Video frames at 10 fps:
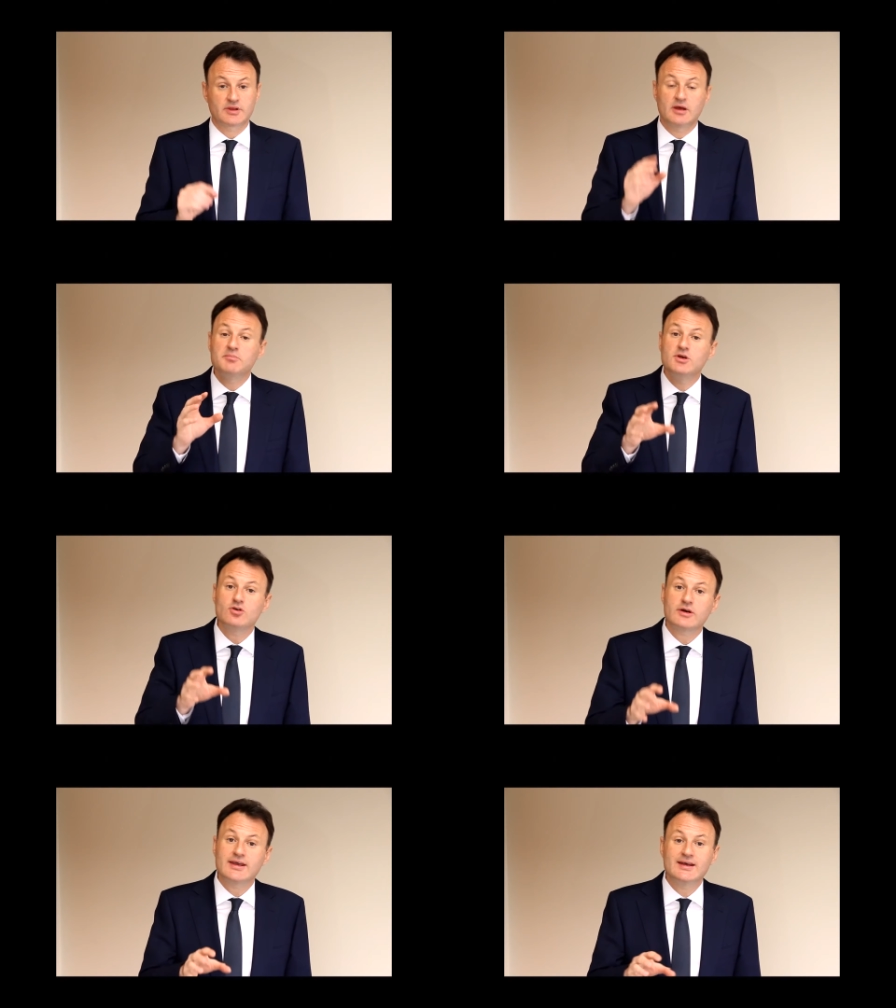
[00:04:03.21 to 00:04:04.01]
Can be
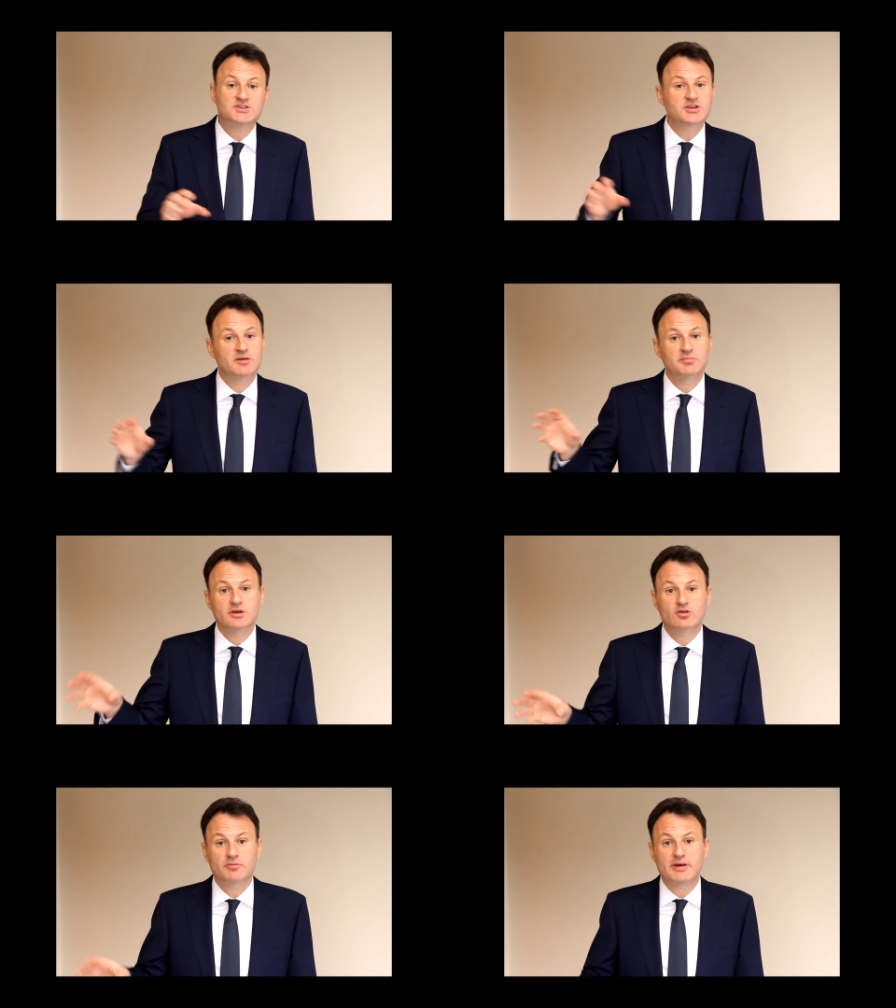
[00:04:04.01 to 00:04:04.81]
your kids, can be
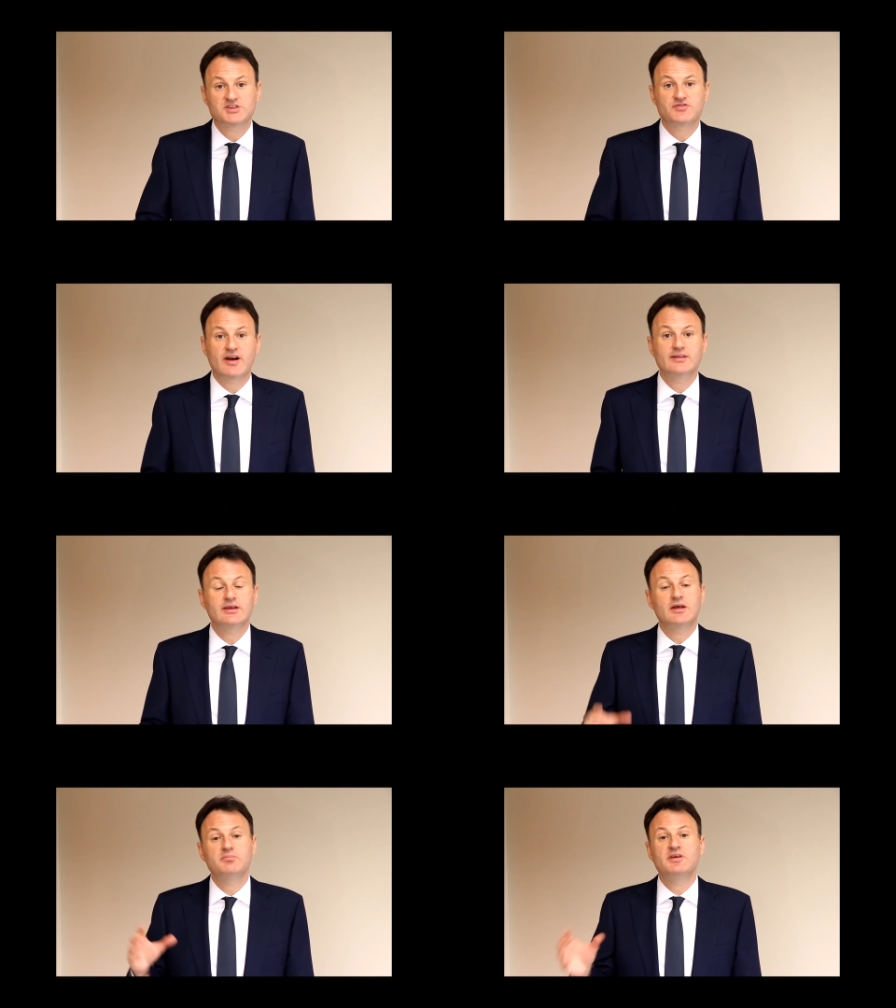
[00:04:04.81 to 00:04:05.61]
your best friend,
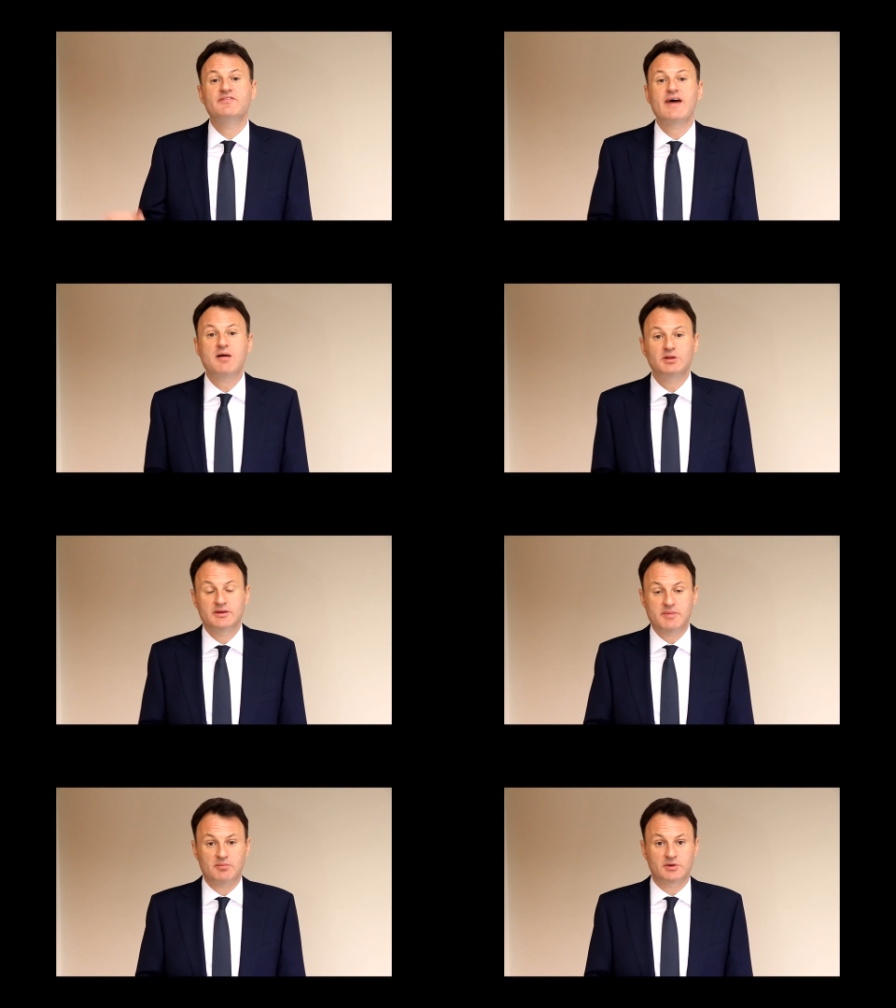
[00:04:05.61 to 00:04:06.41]
can be a family
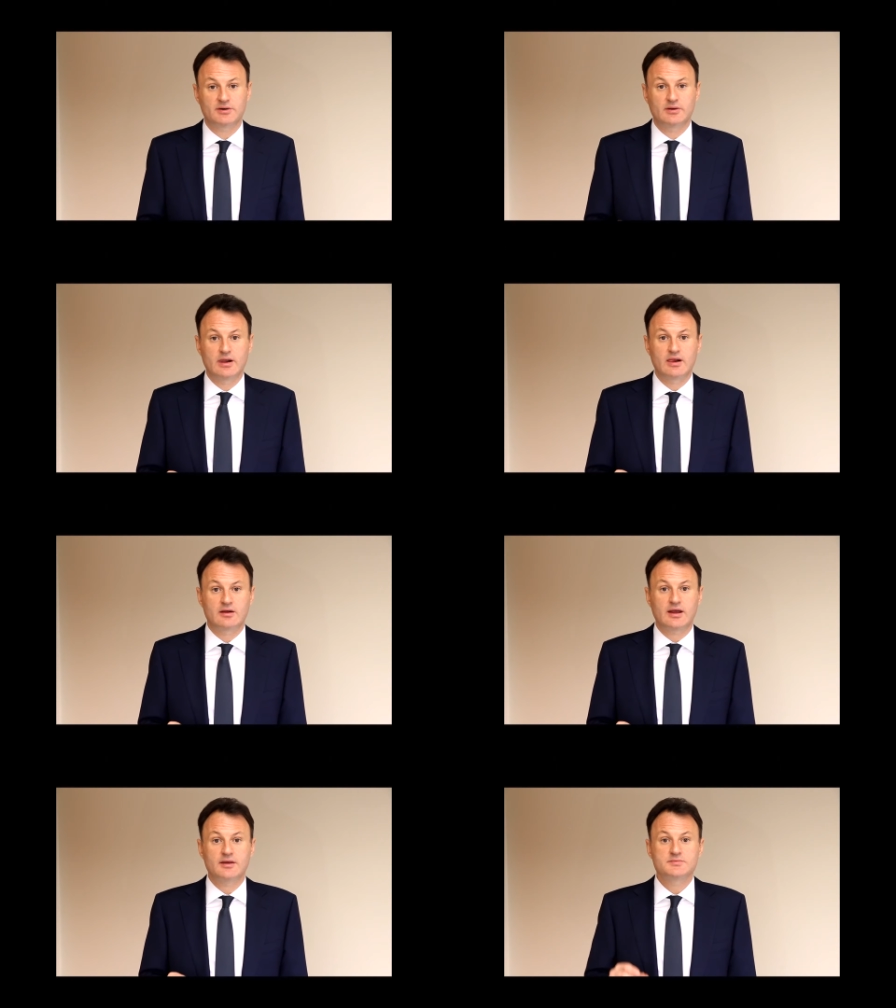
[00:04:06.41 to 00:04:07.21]
member.
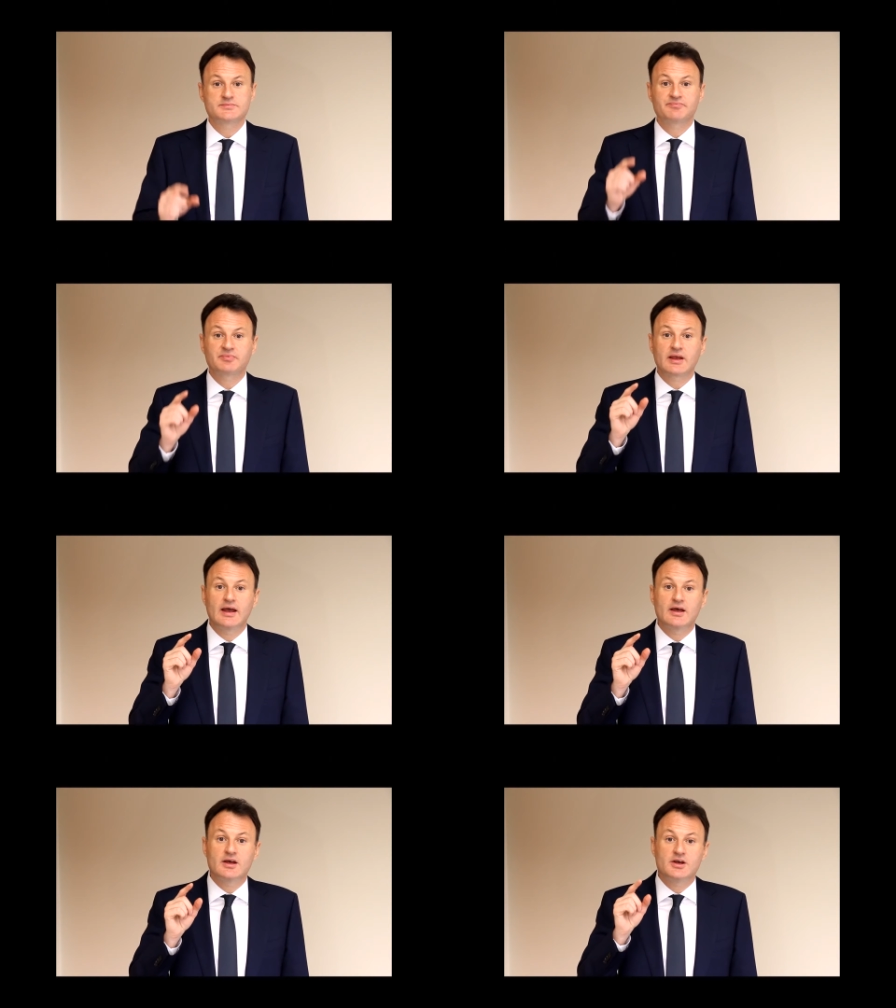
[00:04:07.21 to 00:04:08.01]
Okay?
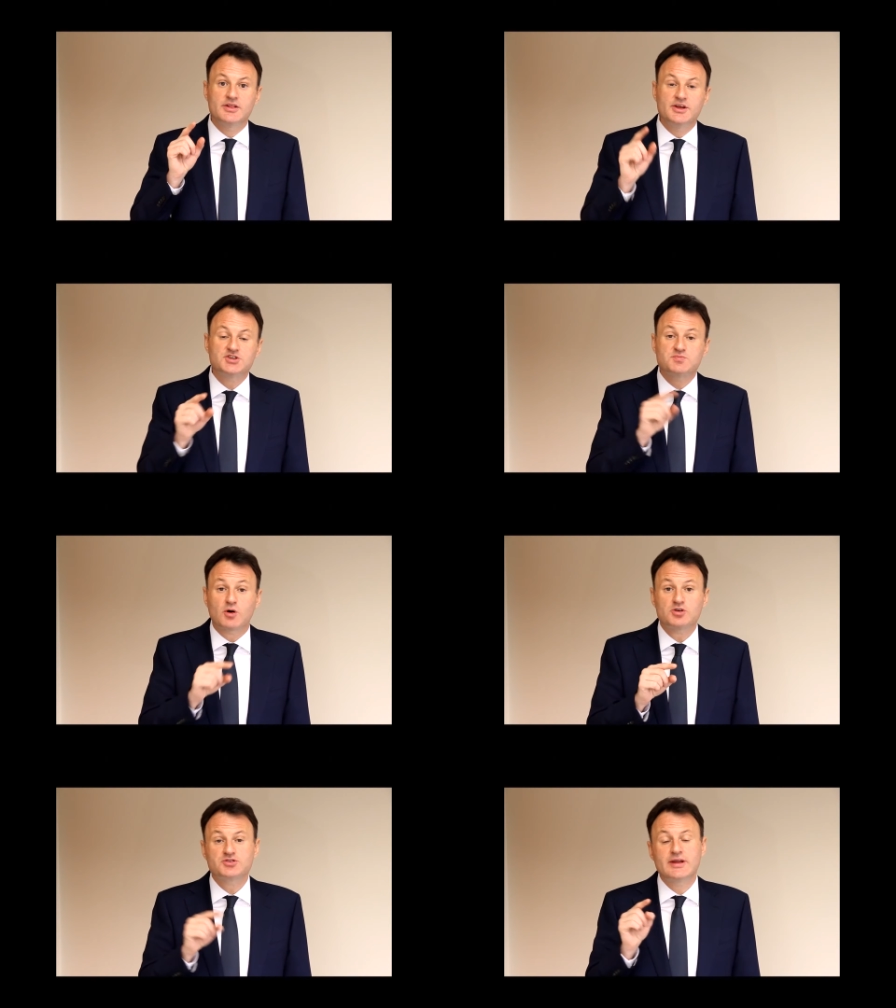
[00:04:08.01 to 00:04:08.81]
This
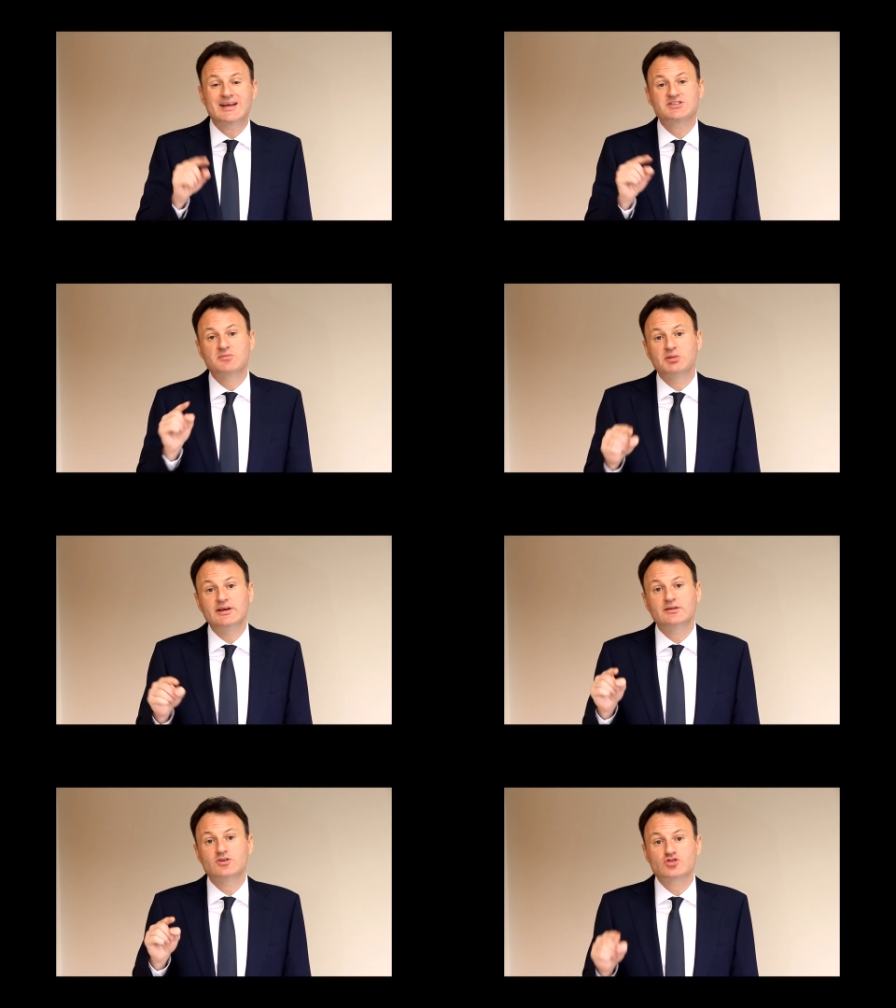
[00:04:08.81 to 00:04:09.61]
person has
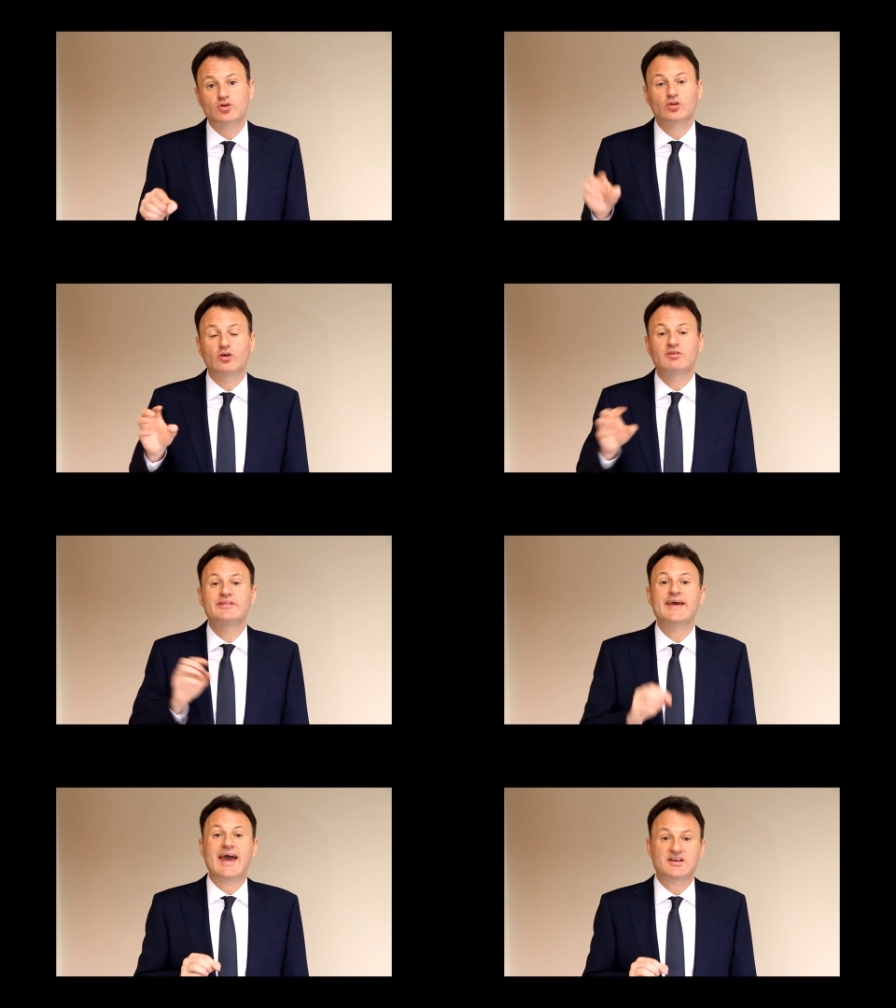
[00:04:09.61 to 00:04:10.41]
complete control over
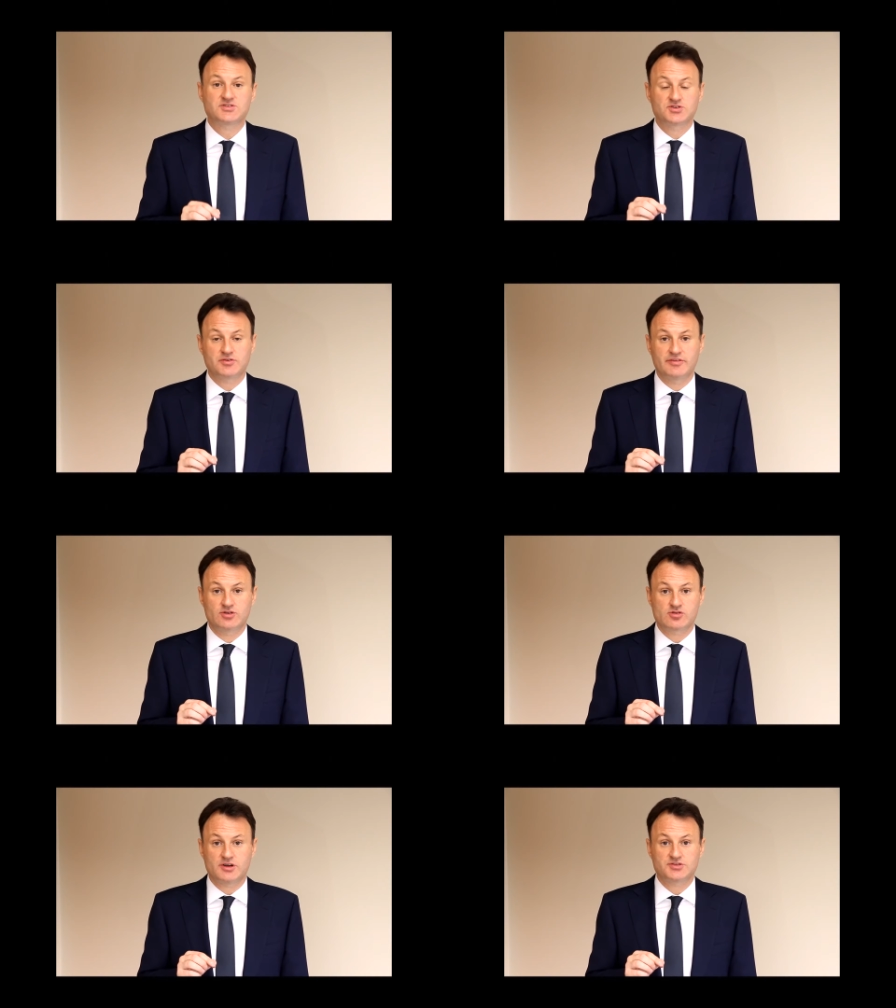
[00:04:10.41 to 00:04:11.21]
the assets of the
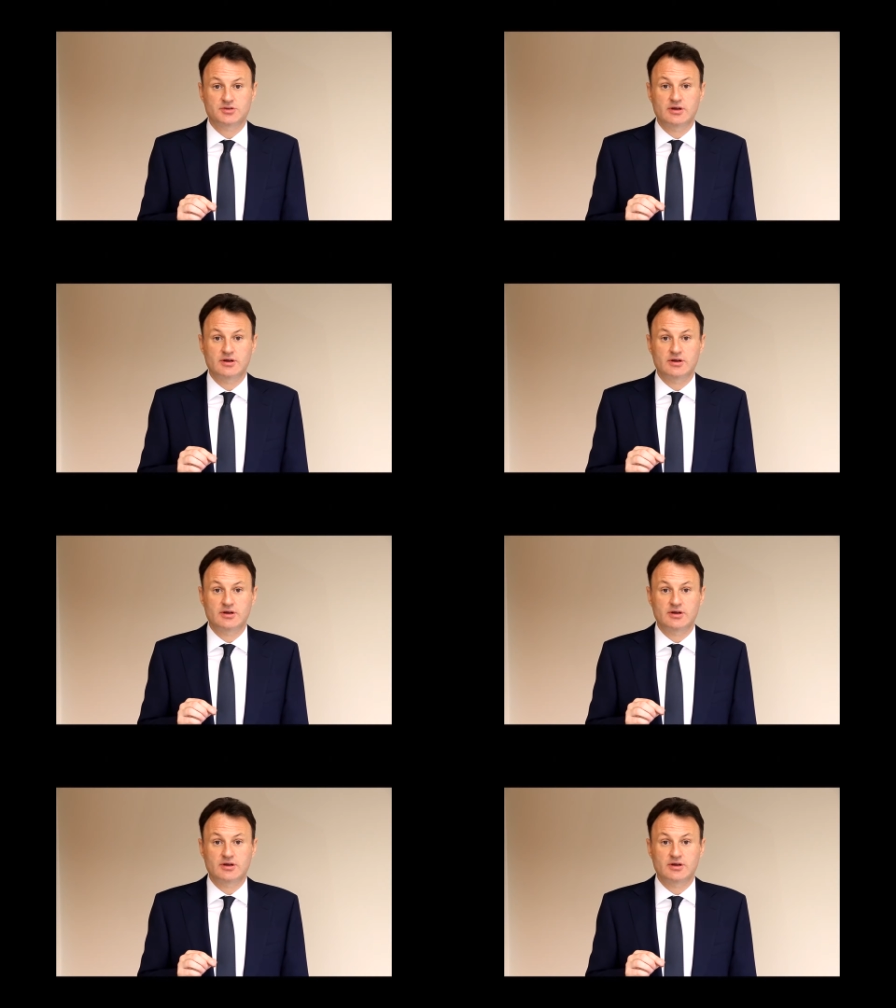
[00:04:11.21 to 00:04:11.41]
trust.